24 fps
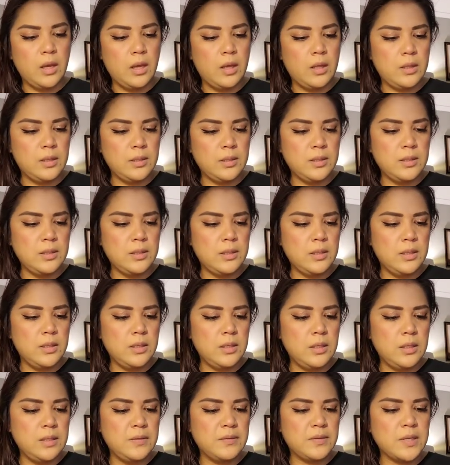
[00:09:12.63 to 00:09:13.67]
This is the
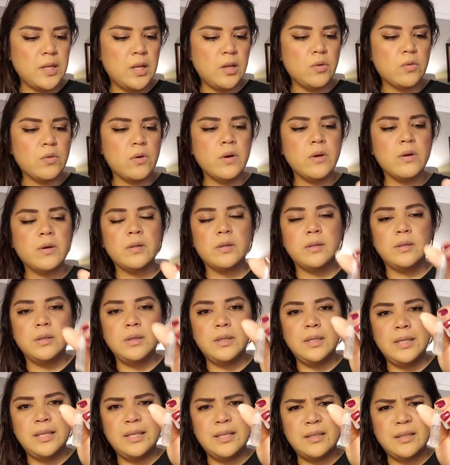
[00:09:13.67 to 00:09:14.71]
Yves Saint Laurent
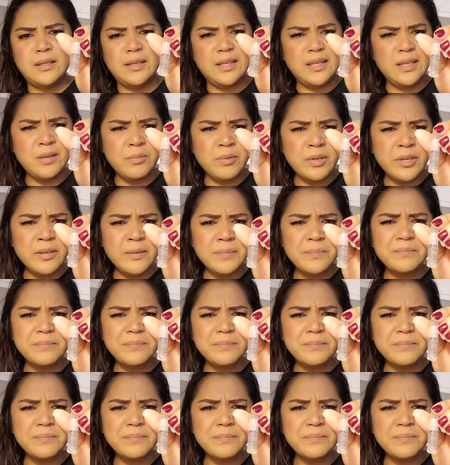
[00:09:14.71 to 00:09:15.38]
Libre.